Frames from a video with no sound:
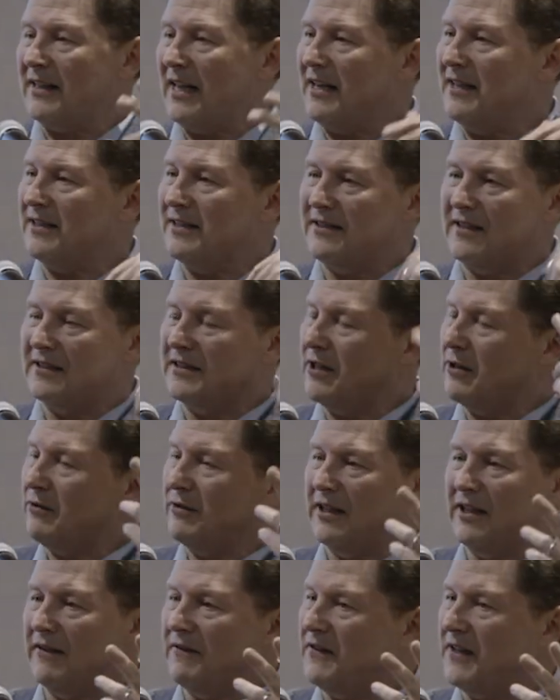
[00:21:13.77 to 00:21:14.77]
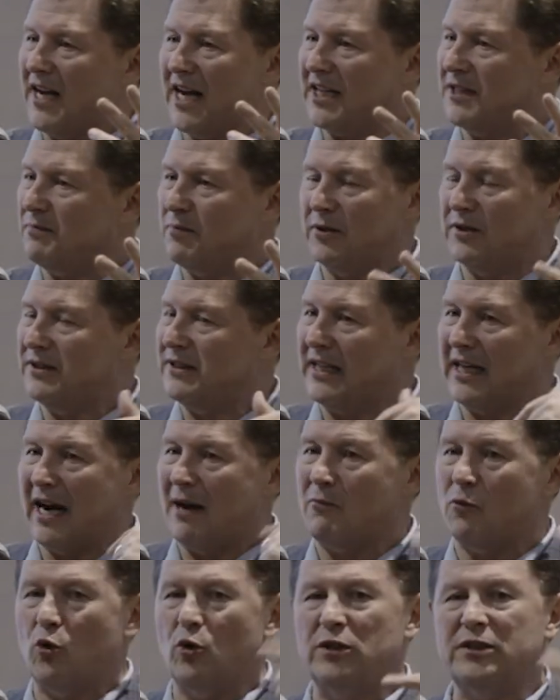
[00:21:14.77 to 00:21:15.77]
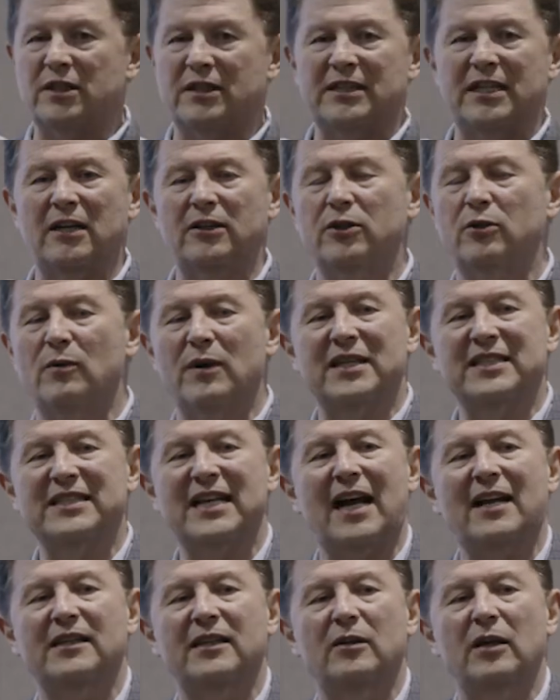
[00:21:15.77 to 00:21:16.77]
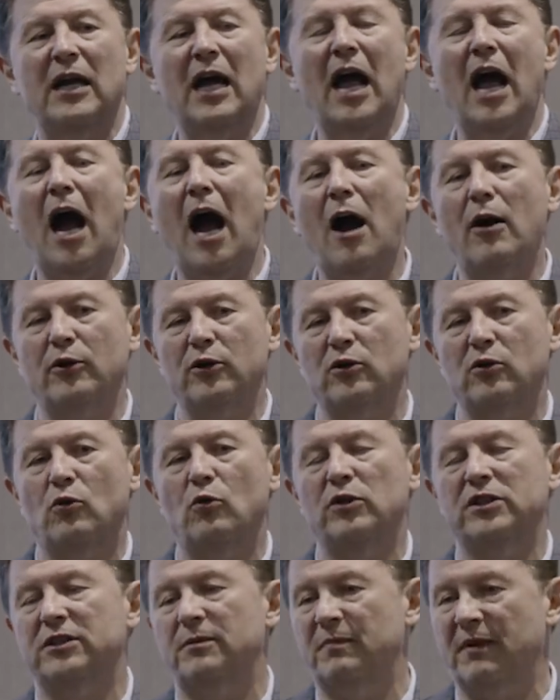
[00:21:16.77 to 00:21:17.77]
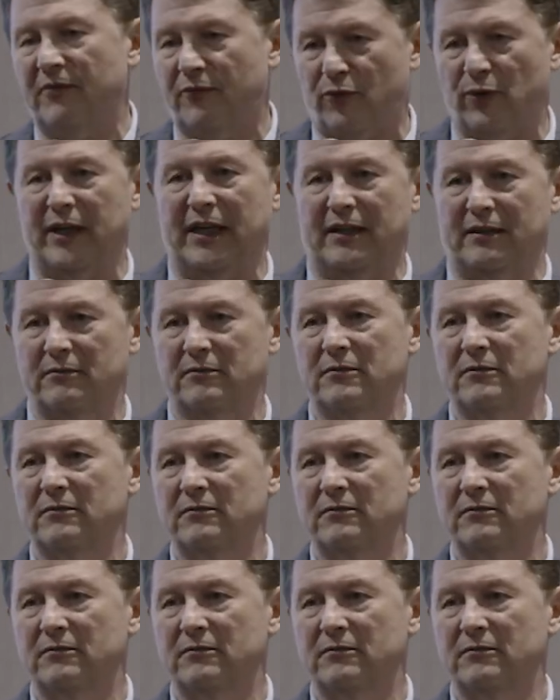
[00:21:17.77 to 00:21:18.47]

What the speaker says: that is the tyranny of the experts that I'm going to tell you exactly how you're going to be free.